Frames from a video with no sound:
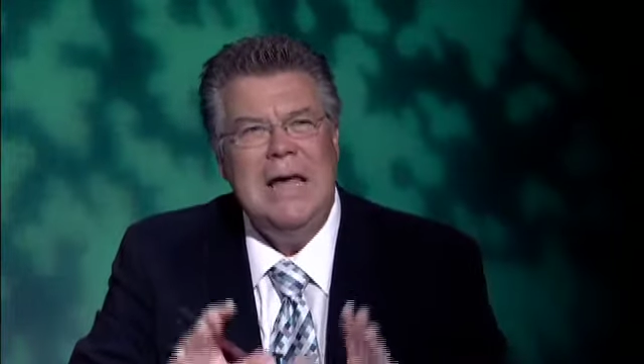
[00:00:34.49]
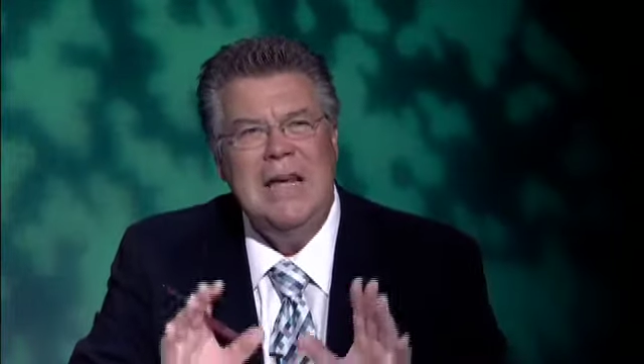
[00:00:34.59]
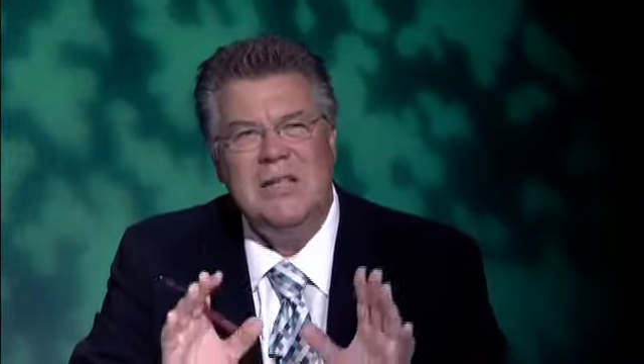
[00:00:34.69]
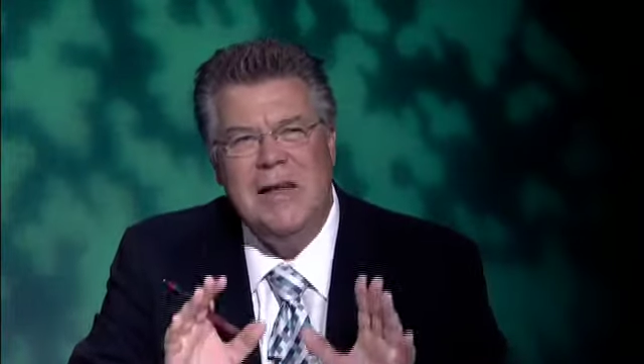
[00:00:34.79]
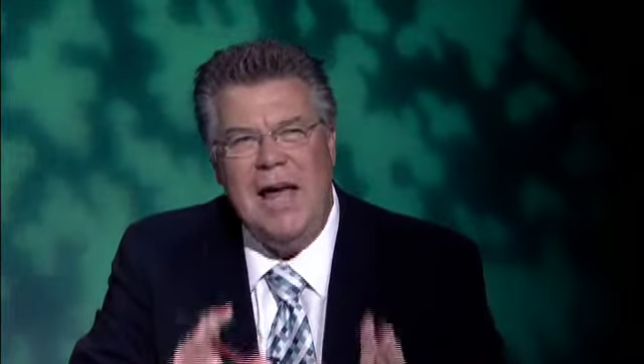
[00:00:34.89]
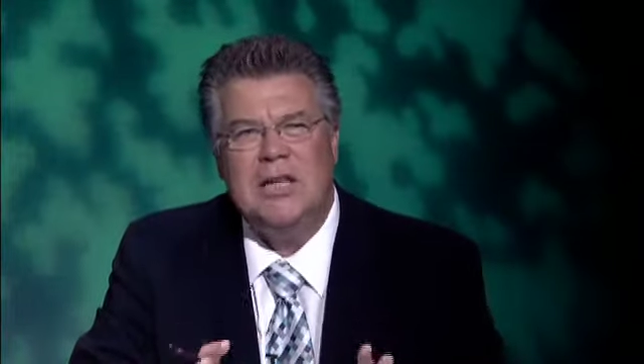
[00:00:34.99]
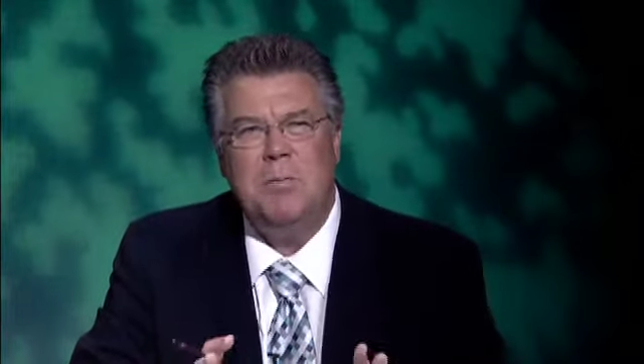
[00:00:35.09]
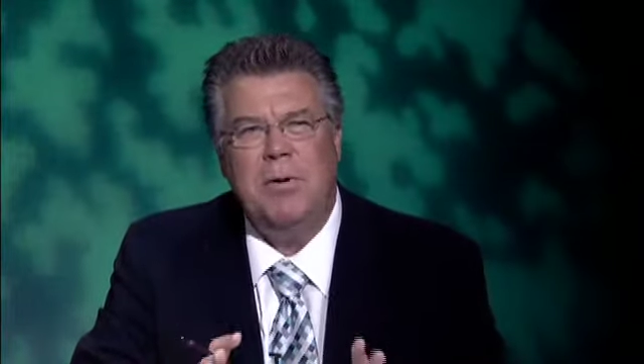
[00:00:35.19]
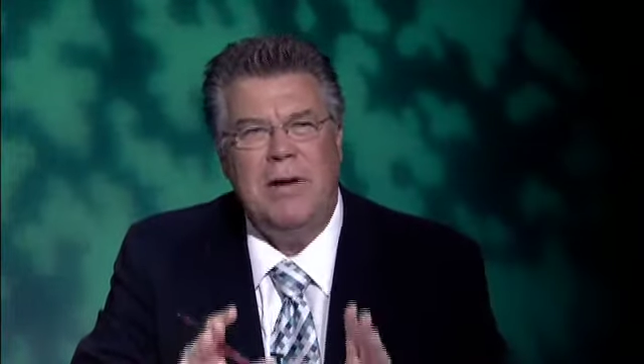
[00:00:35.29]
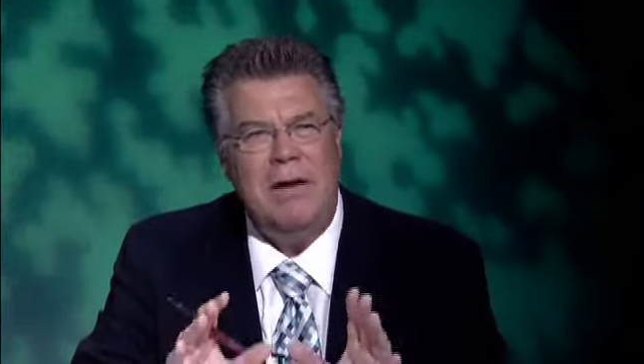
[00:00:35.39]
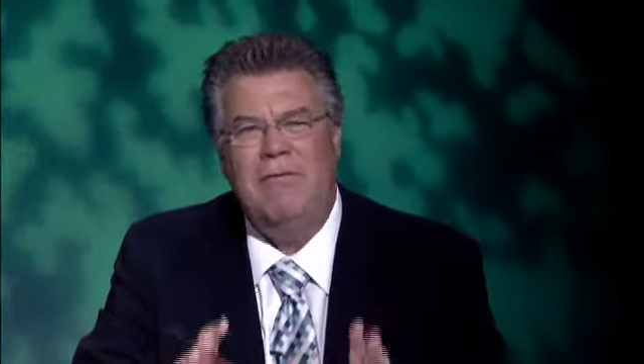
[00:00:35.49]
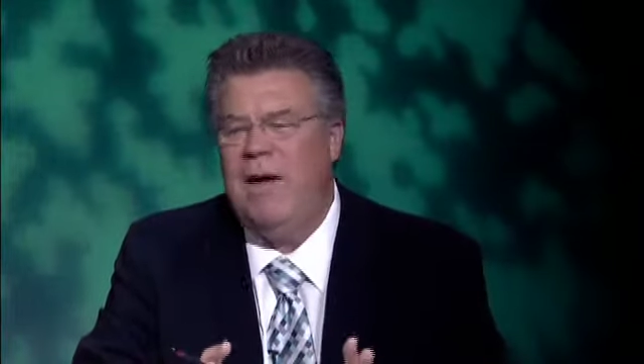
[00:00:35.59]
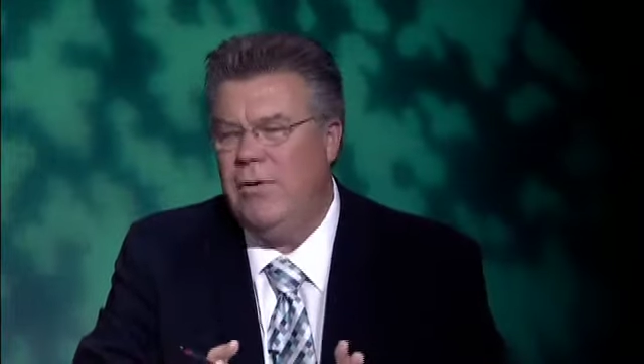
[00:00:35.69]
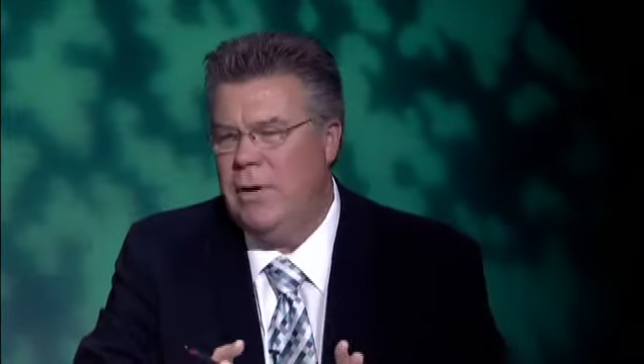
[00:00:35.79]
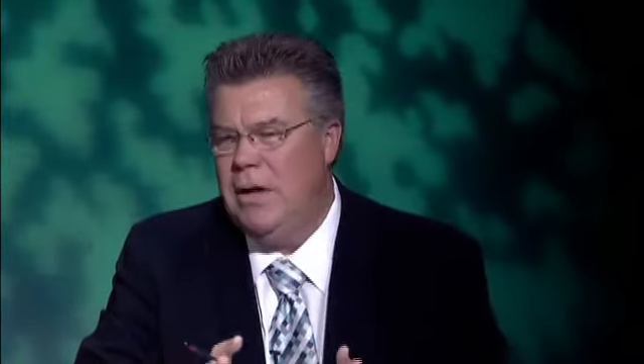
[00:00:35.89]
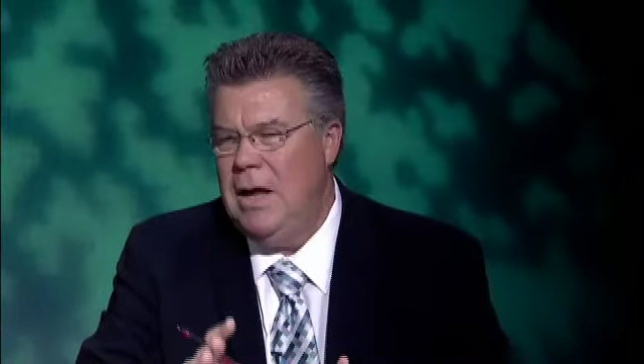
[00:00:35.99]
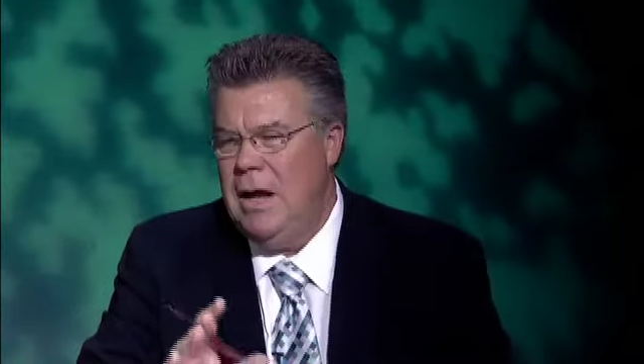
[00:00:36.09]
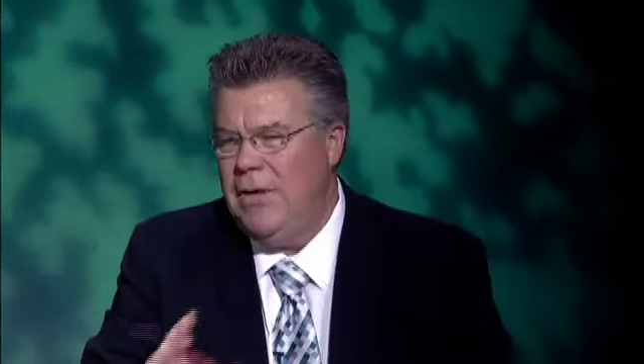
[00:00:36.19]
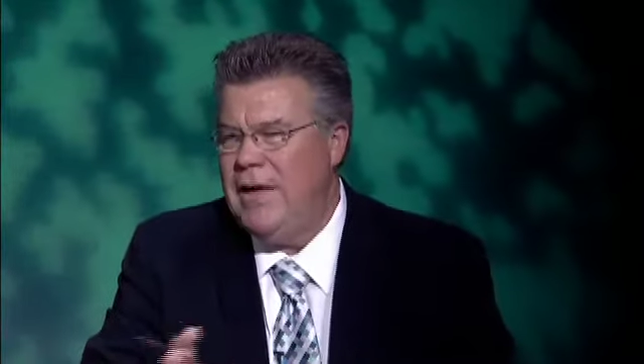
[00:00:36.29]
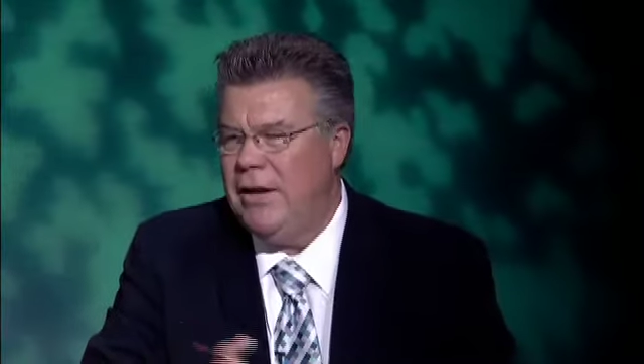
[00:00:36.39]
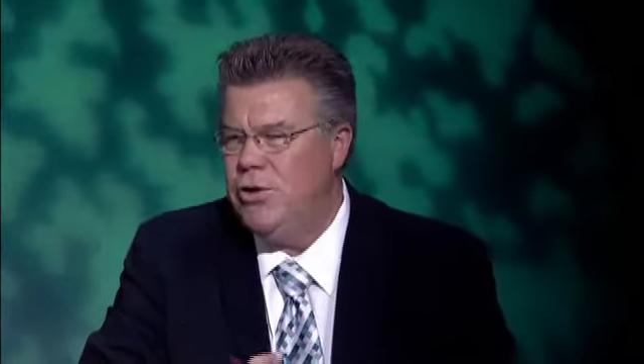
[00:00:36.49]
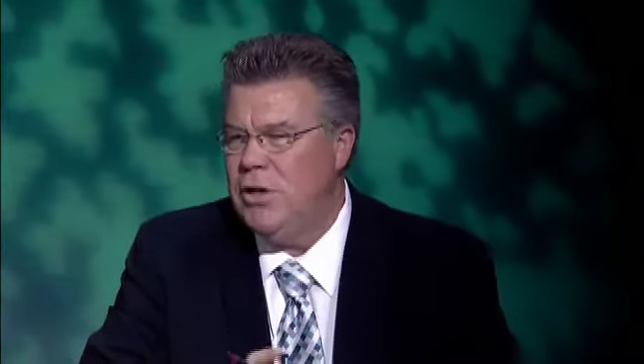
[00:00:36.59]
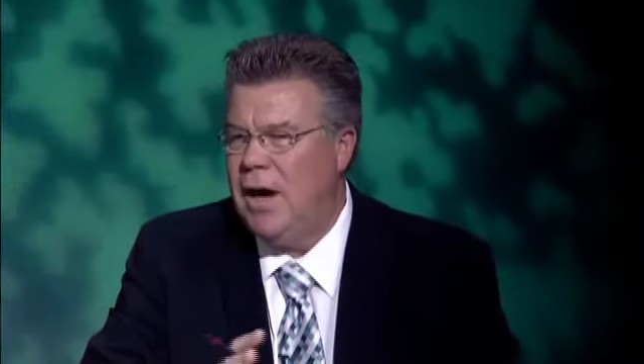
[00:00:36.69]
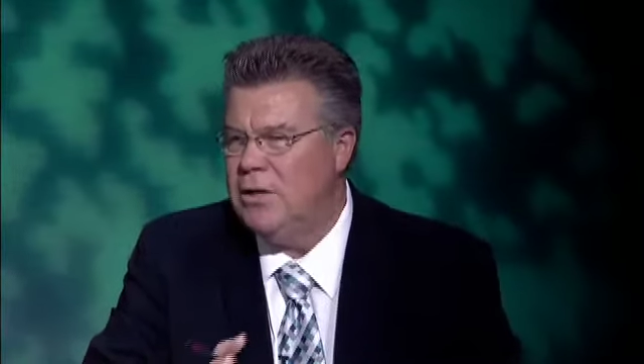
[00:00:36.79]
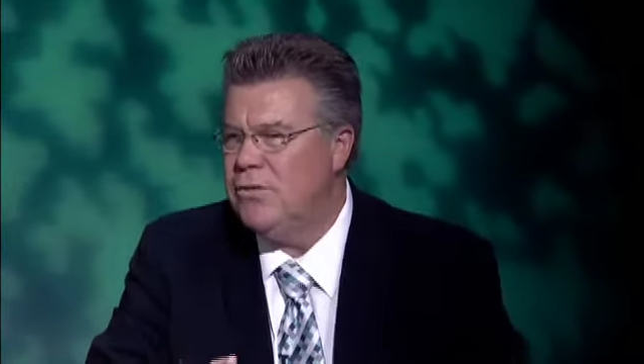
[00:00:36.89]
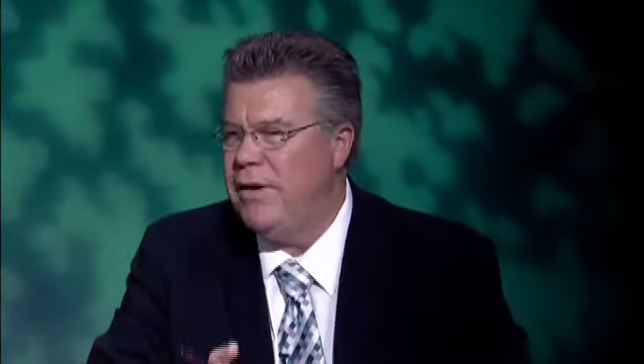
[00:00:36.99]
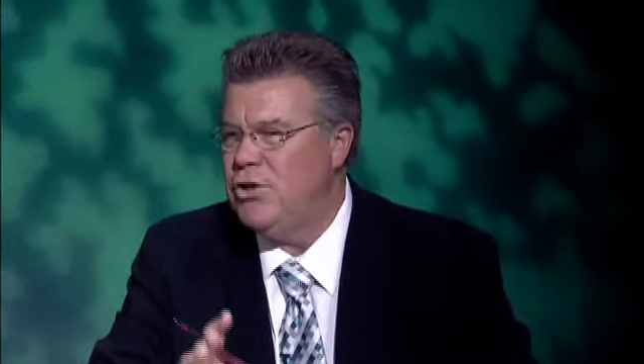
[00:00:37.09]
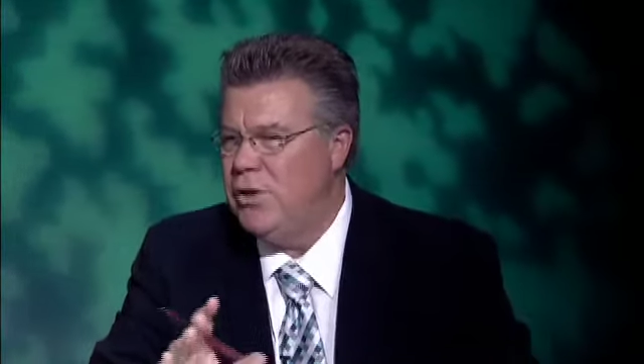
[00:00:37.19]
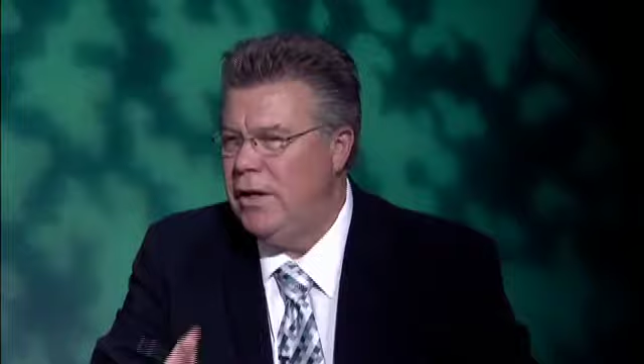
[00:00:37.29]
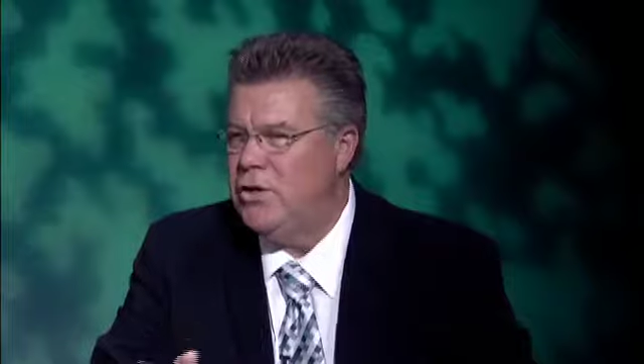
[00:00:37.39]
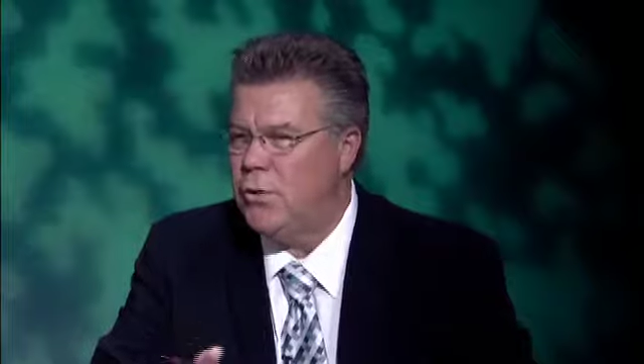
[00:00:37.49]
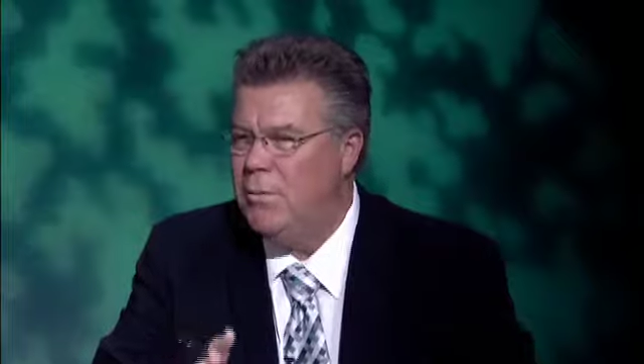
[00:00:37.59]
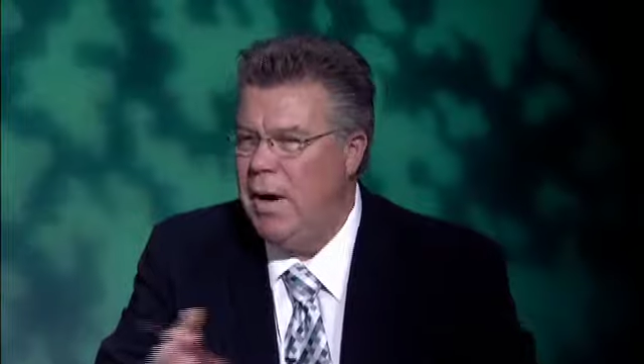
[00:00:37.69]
He's an expert and a veteran in the energy conservation industry.